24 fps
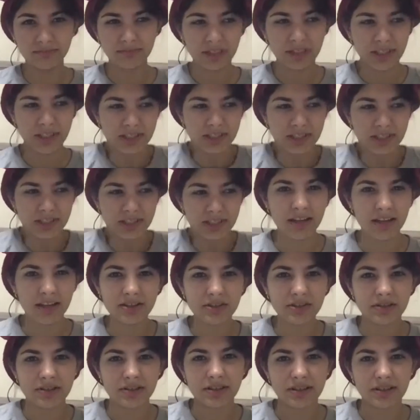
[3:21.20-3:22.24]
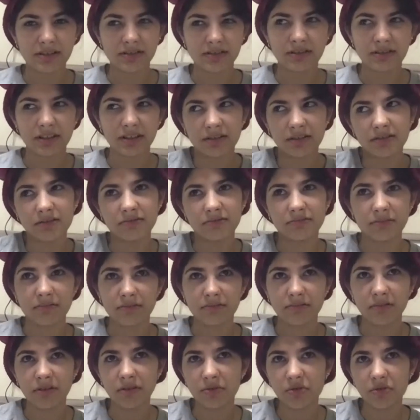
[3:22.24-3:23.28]
not interesting. Like
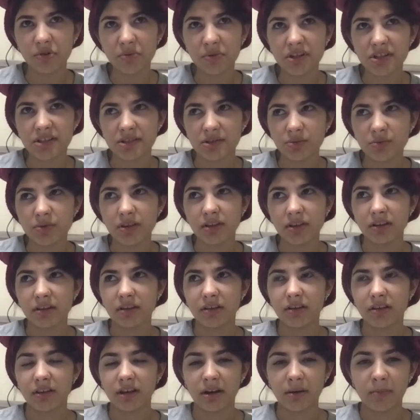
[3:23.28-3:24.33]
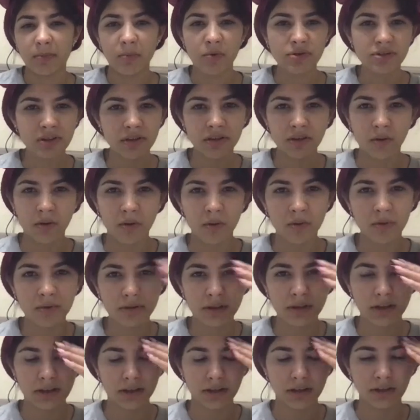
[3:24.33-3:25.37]
nobody's doing any of that. Most of the
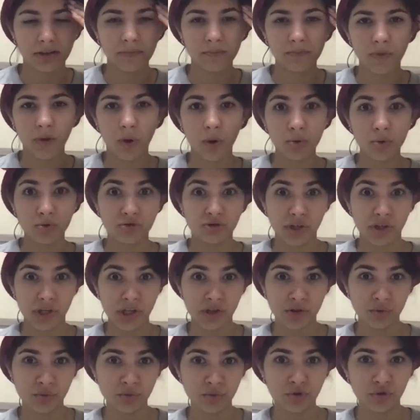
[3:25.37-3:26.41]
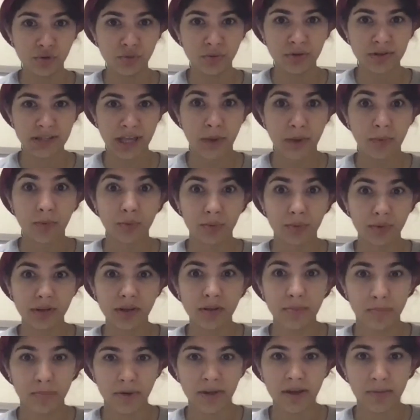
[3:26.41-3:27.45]
old like OG YouTubers that were
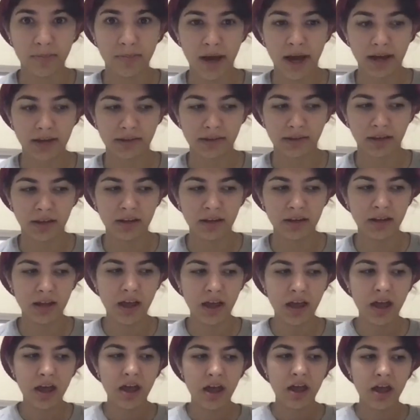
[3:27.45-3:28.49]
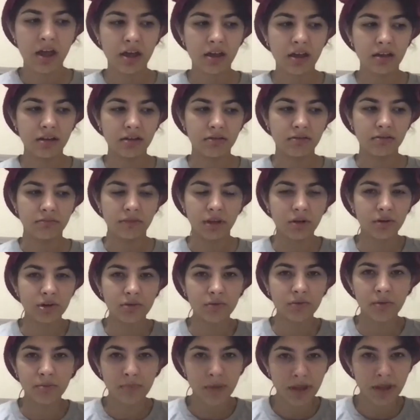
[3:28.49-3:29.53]
really big back then, they don't
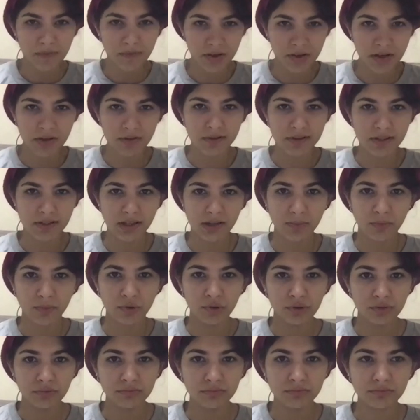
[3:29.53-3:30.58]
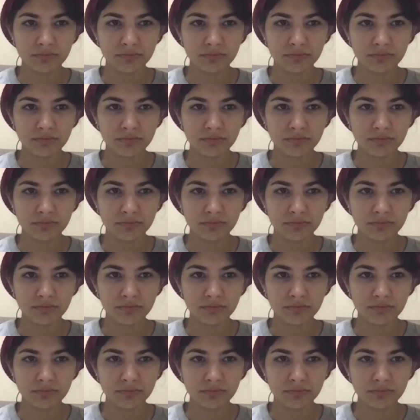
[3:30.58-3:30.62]
even make videos anymore.